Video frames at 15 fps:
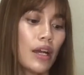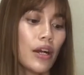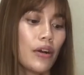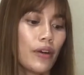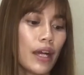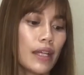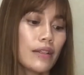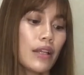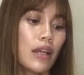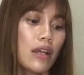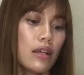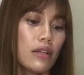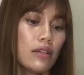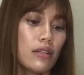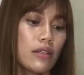Alright,
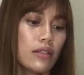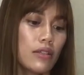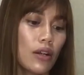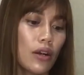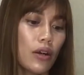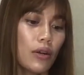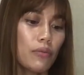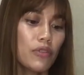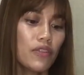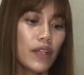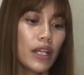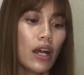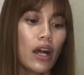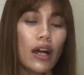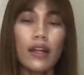so
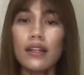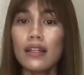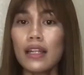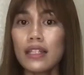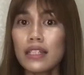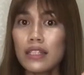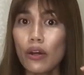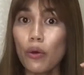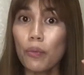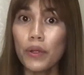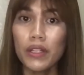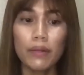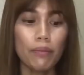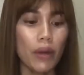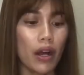moving on, let's
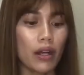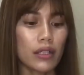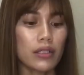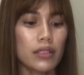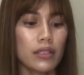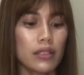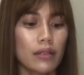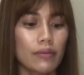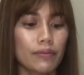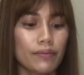open the box.